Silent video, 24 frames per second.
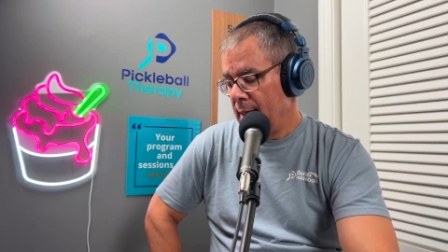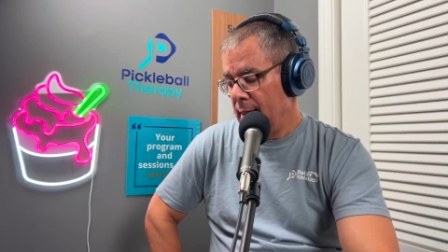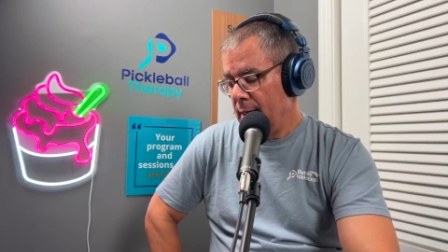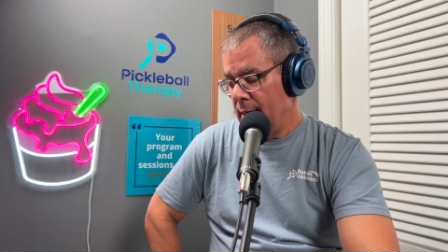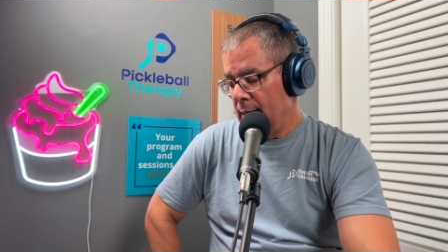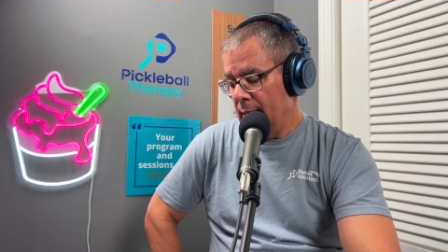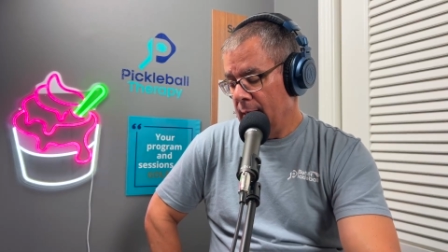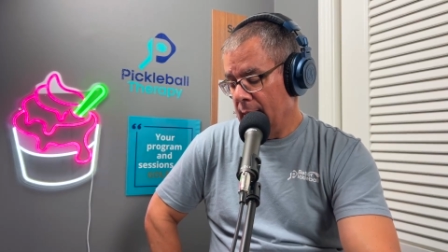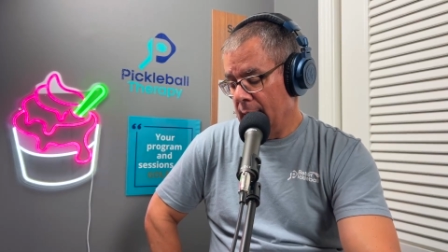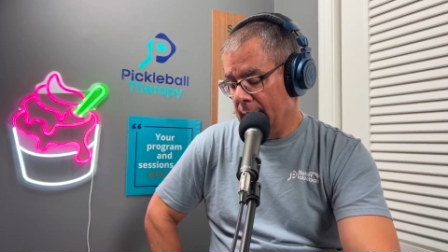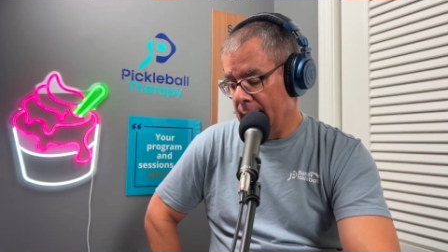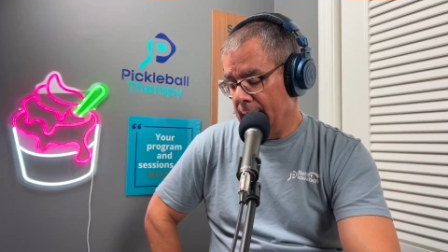
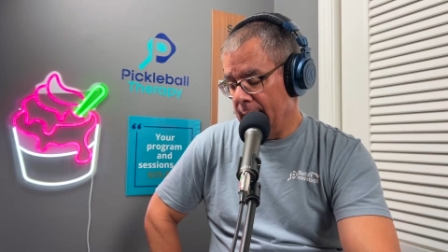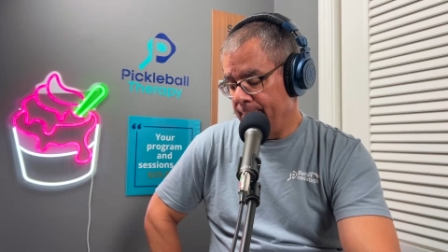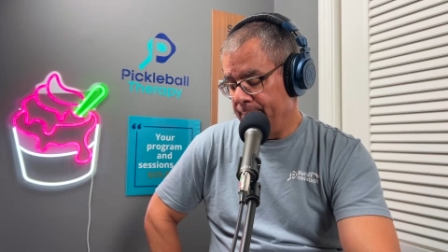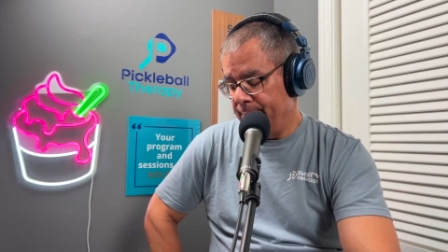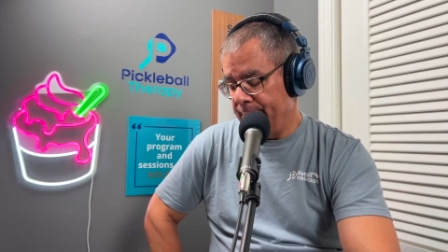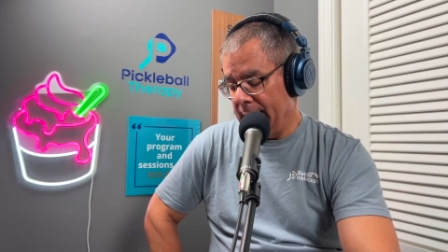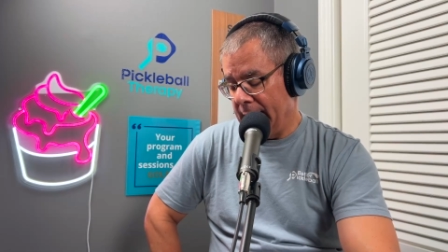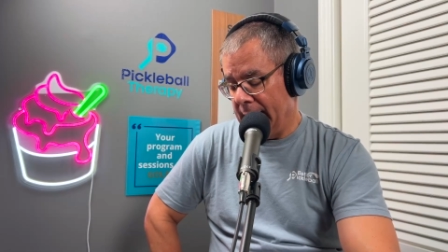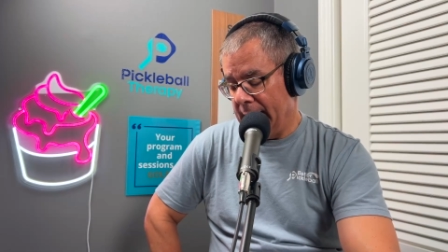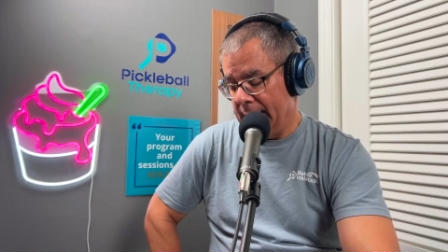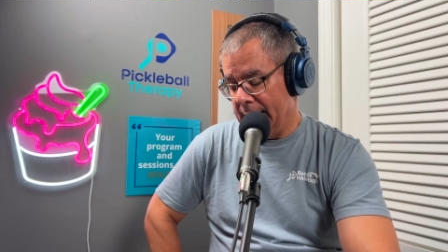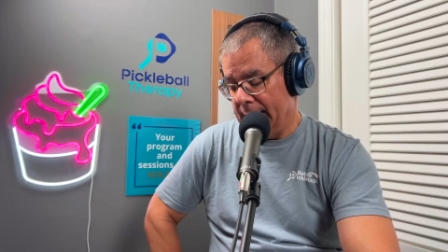
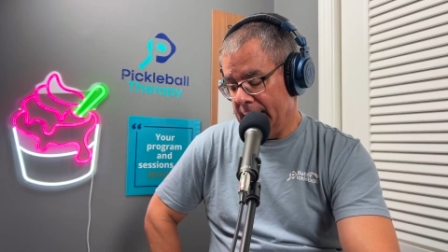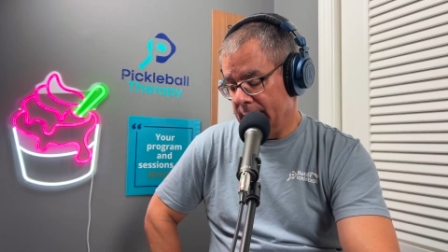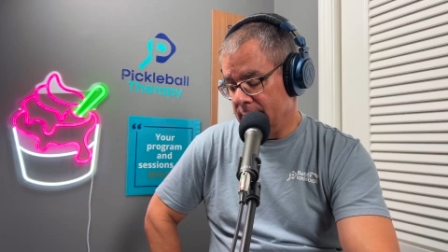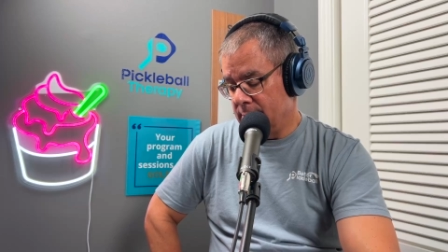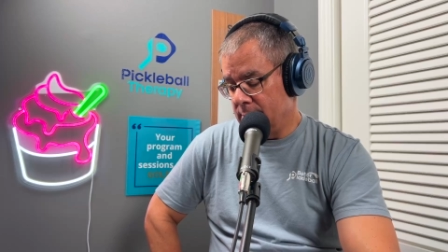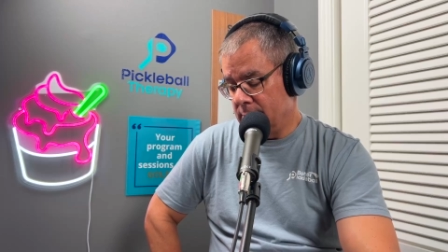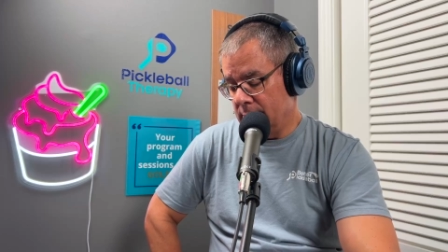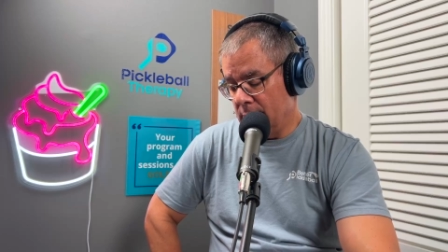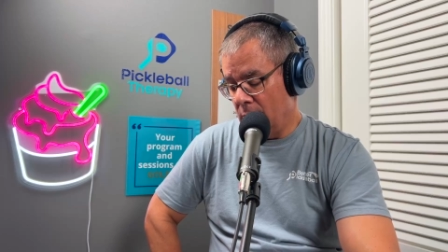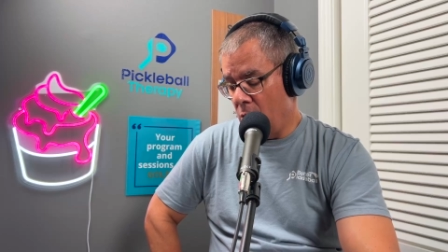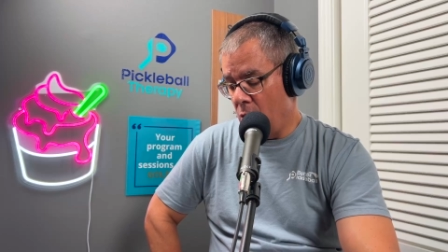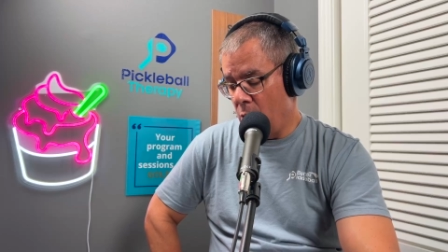And
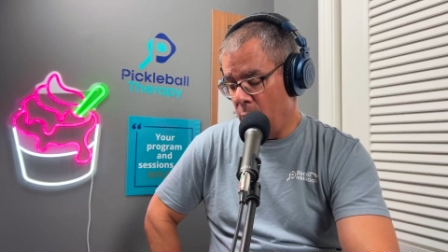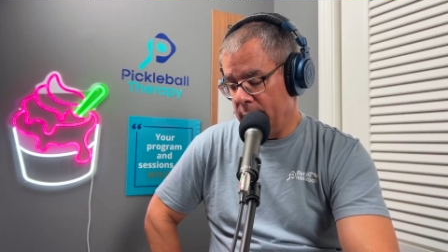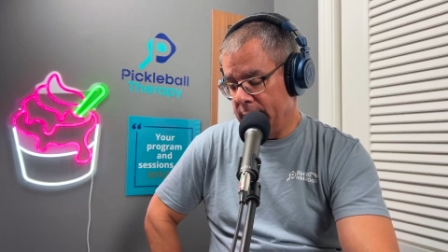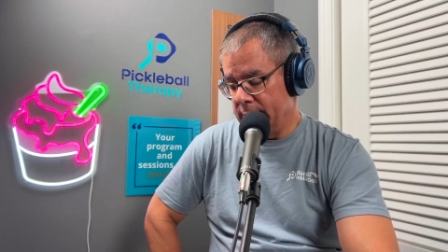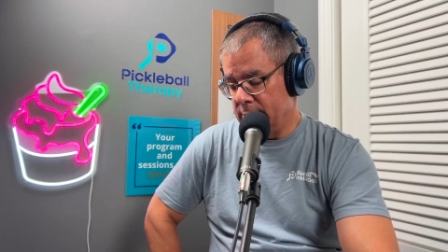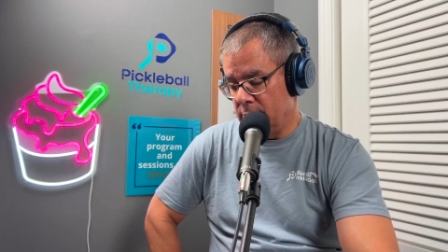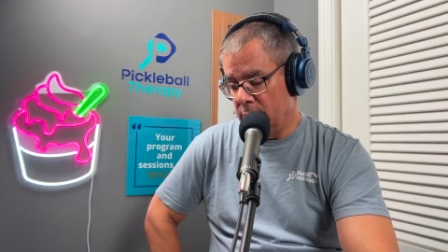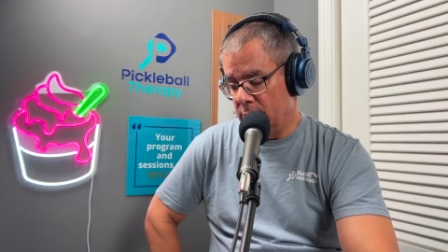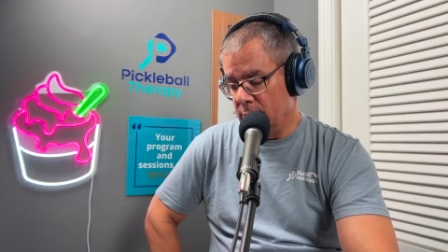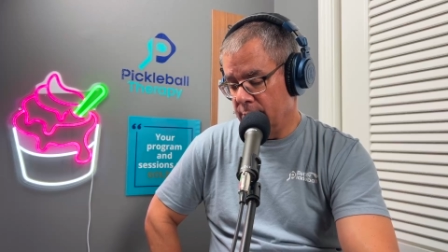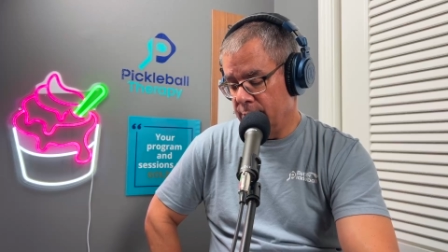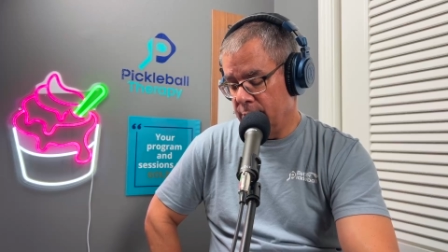as
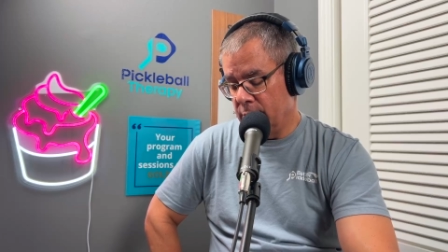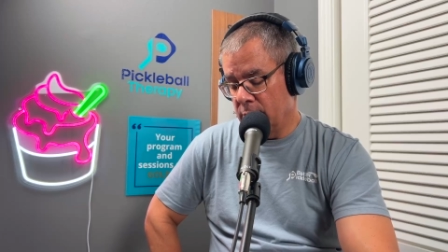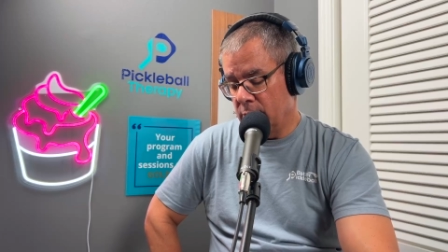always, if